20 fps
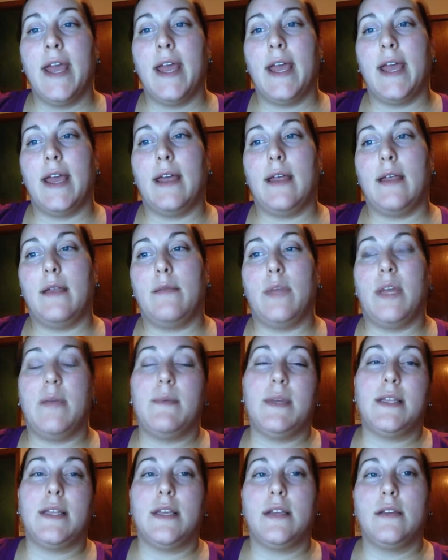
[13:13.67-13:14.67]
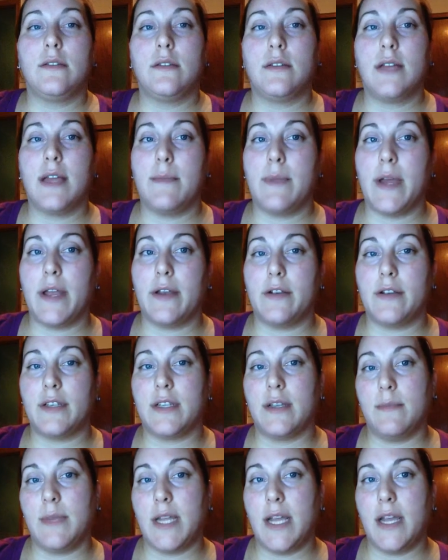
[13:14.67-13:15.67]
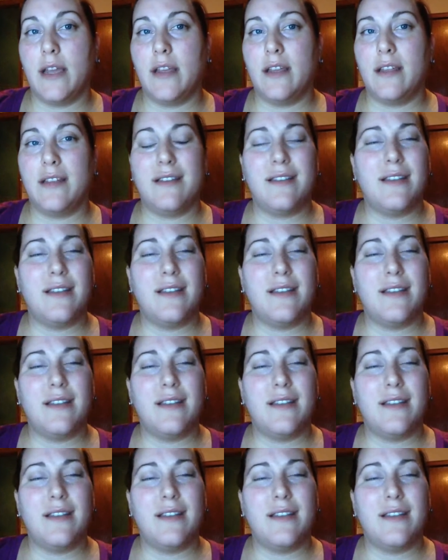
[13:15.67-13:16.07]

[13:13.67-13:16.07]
and maybe things will get better someday.